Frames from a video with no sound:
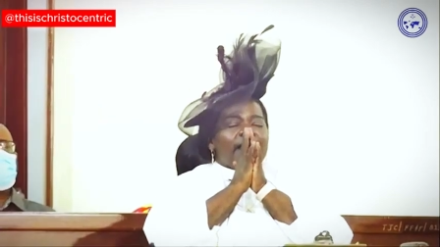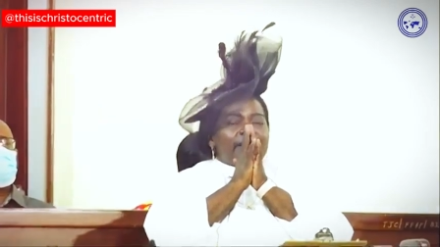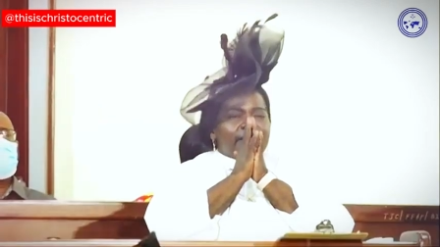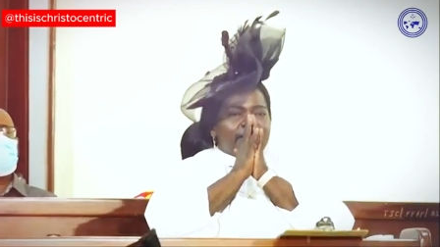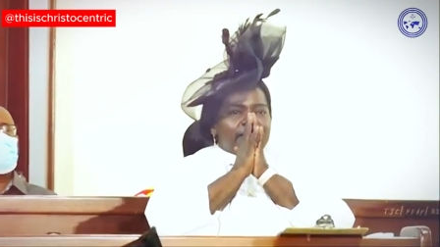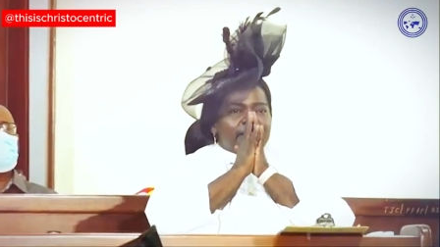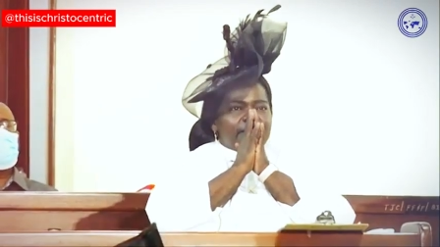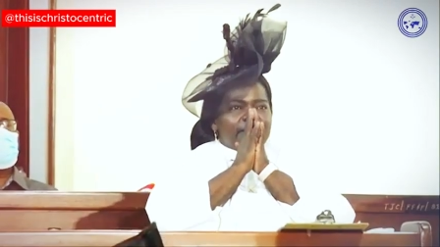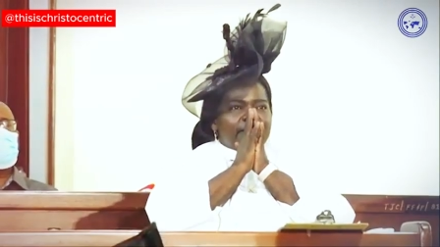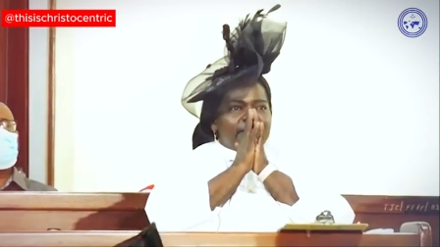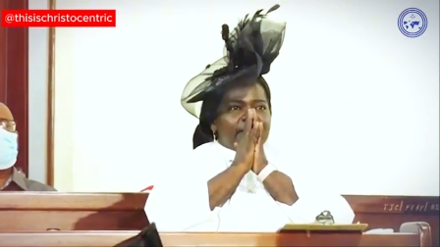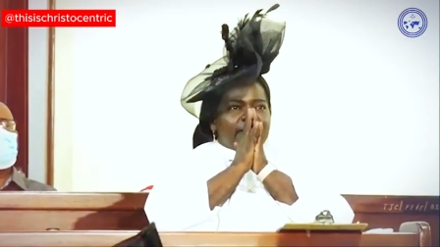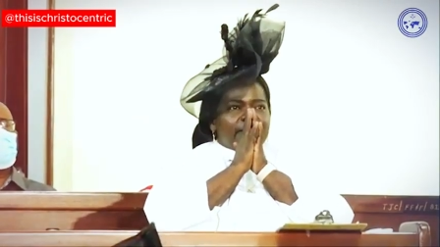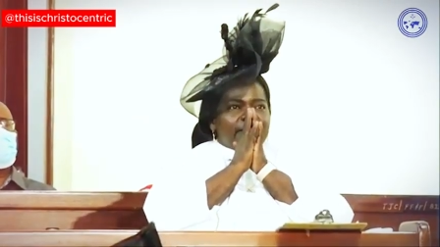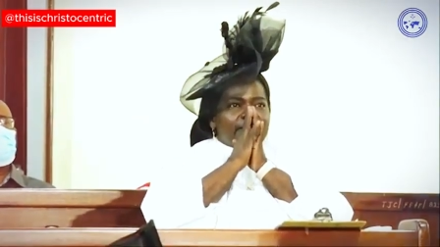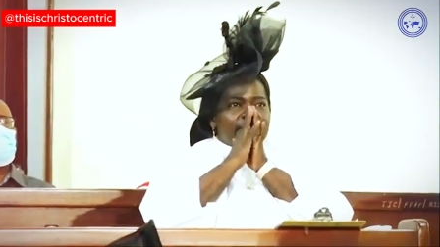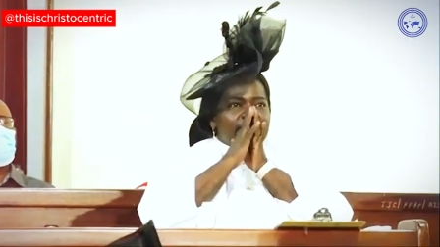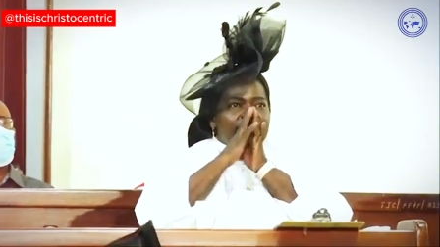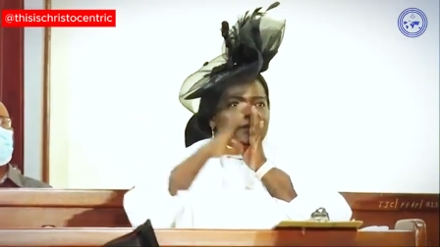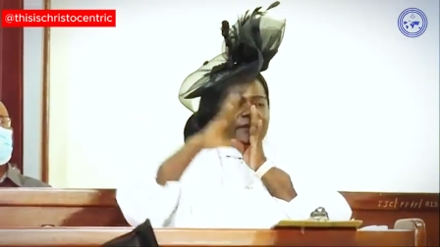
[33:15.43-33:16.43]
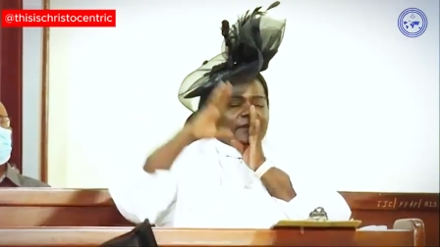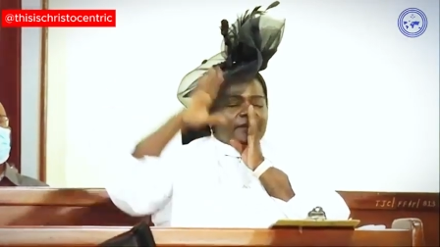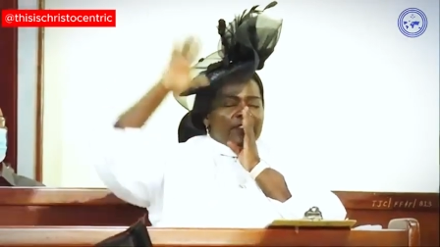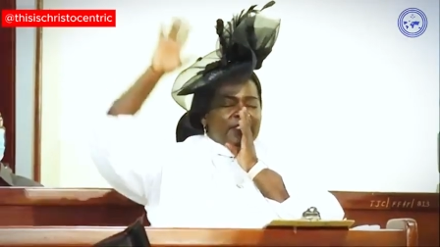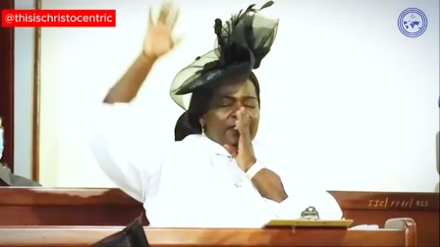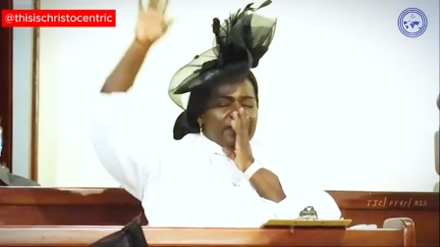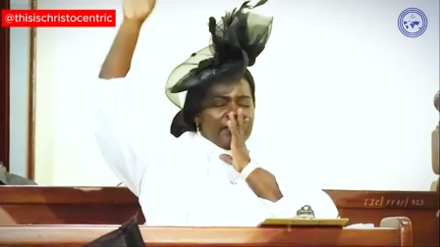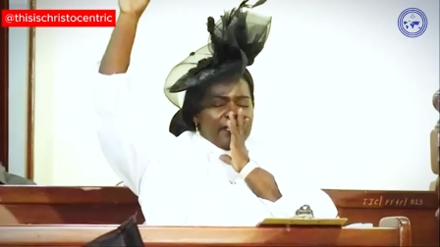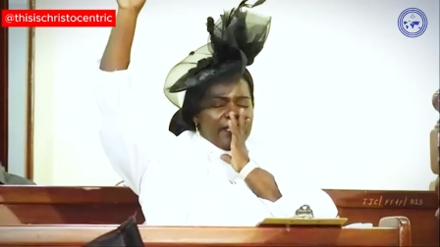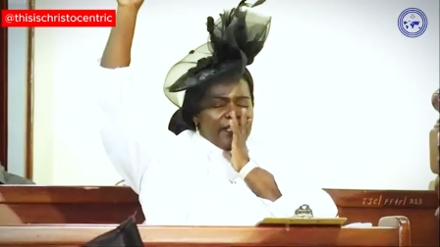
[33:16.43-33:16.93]
It has authority
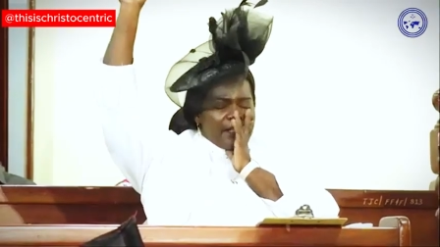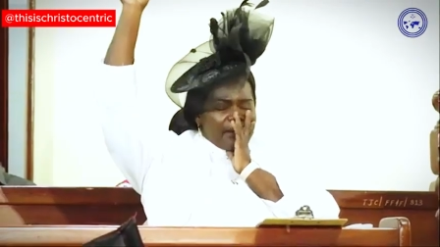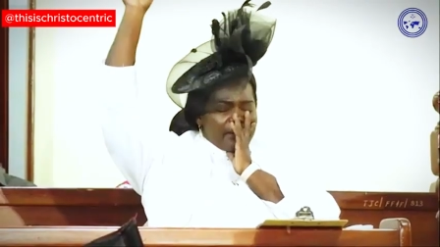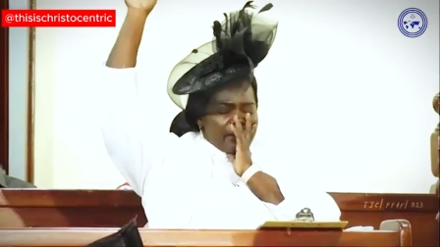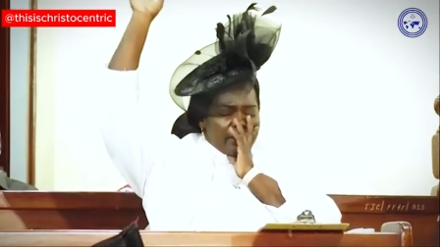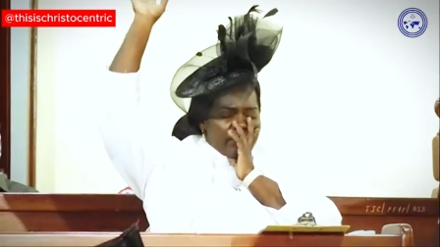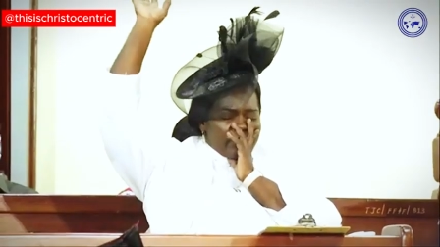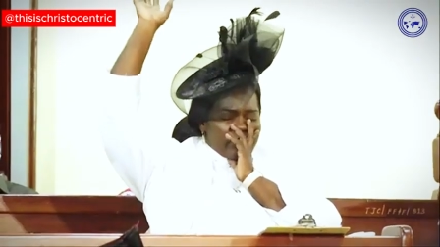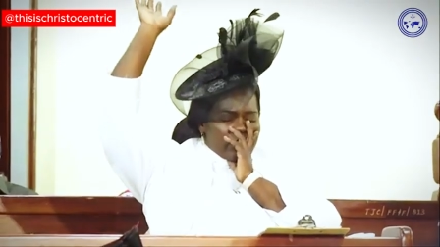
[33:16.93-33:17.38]
and power.